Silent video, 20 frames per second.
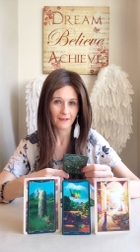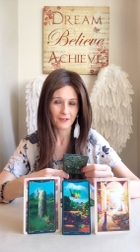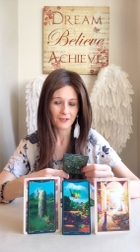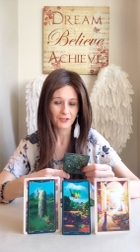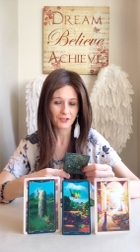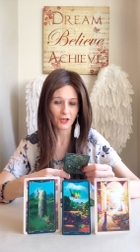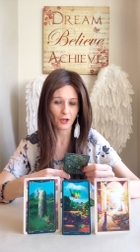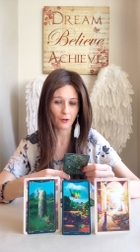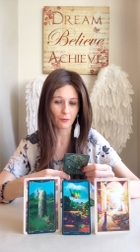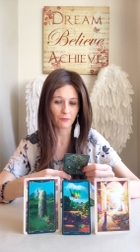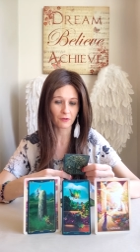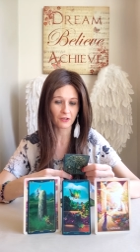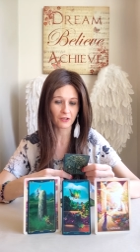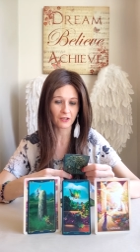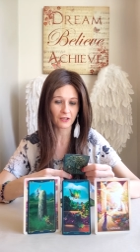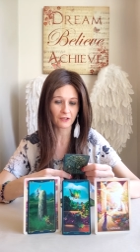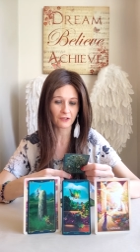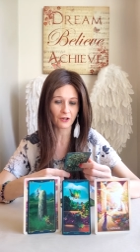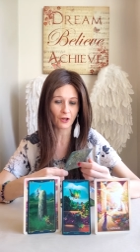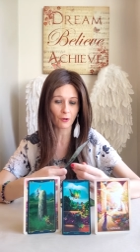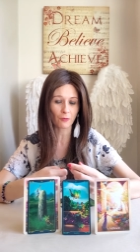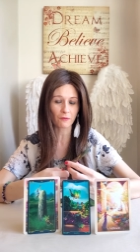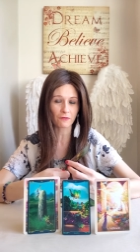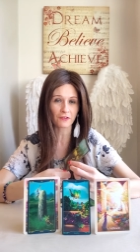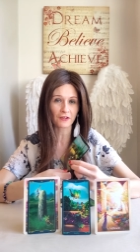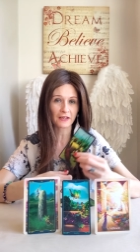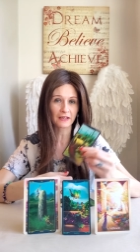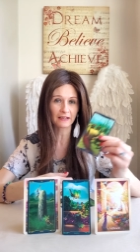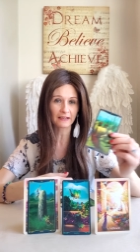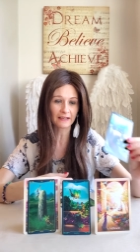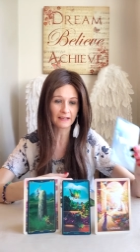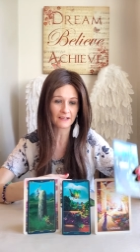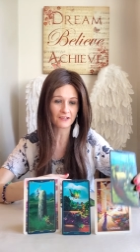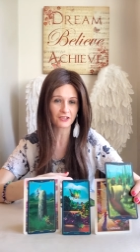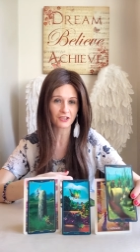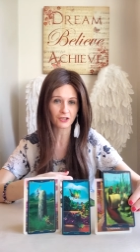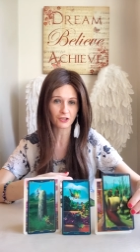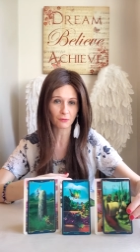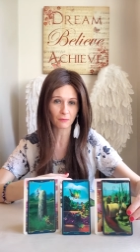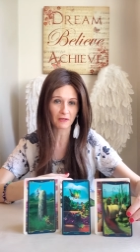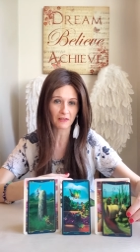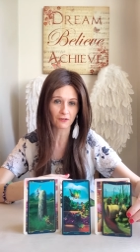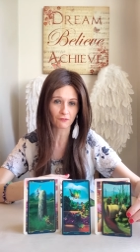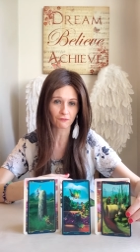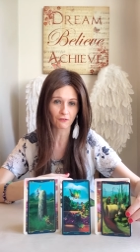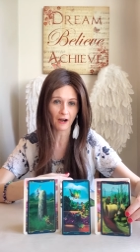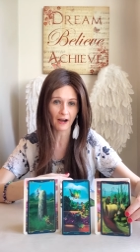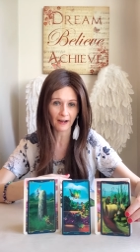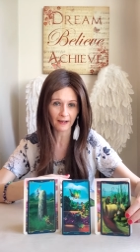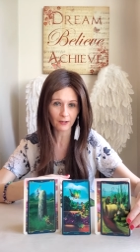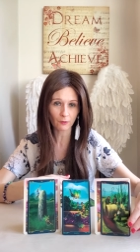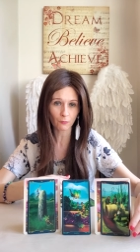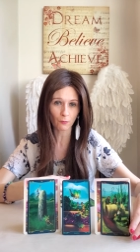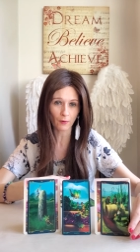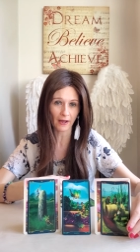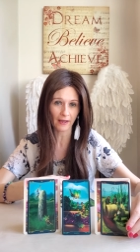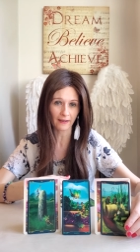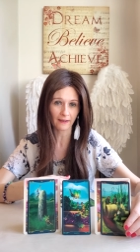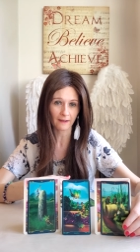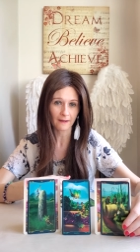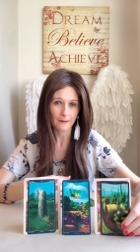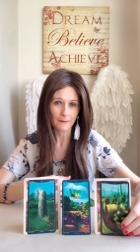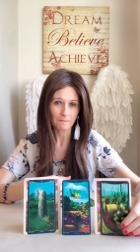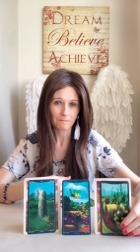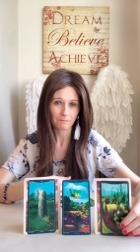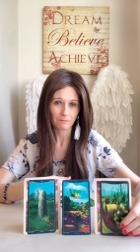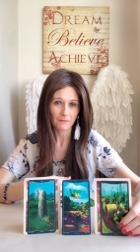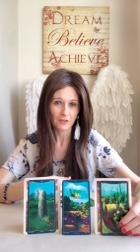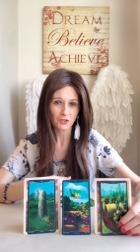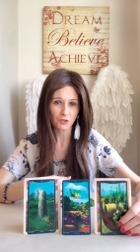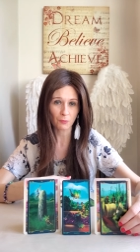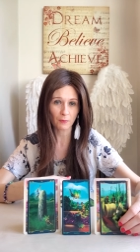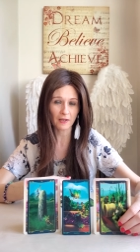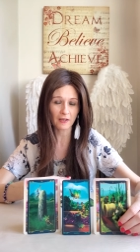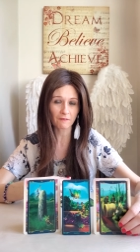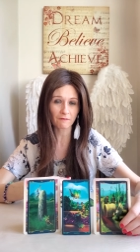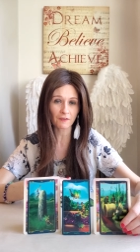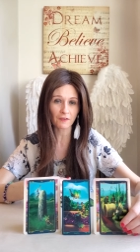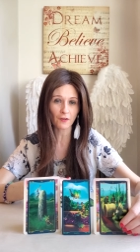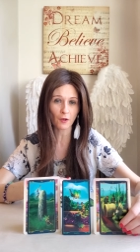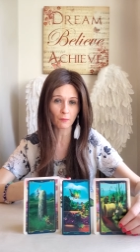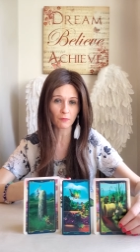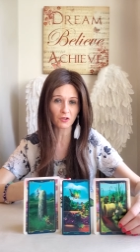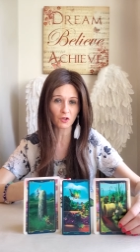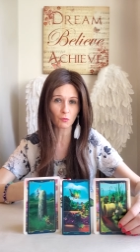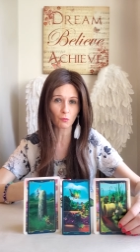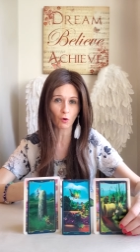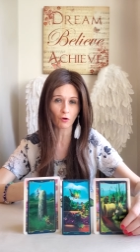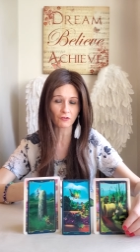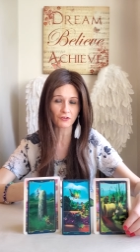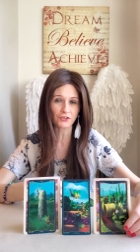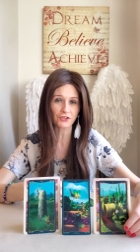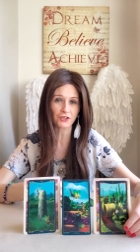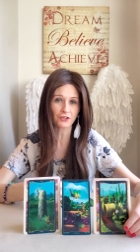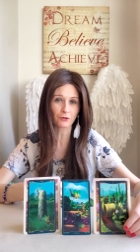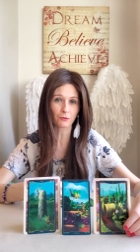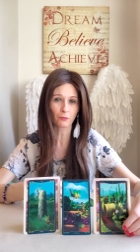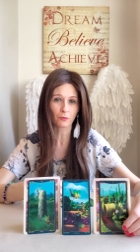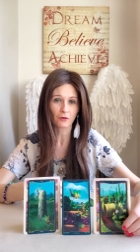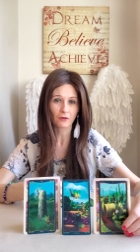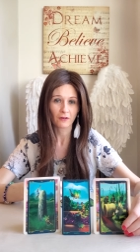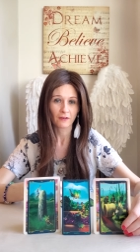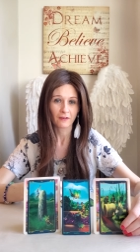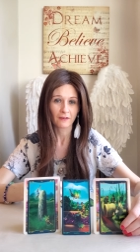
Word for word: So you know that you need to do it the right way. So even though you want to